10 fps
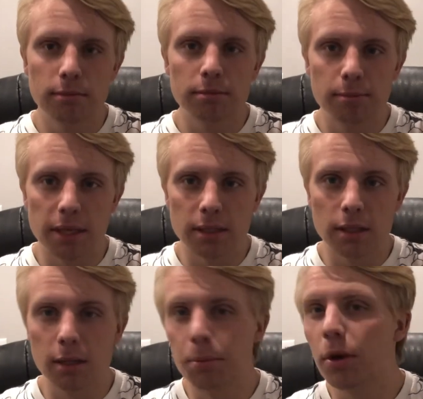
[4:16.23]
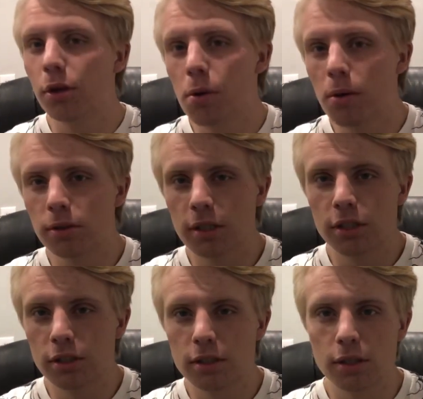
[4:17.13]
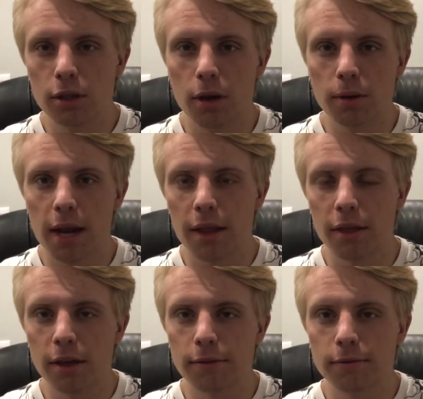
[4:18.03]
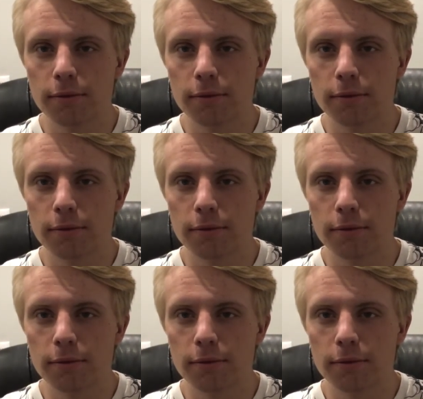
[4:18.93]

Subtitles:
basically. But you also can just, you know, kind of think of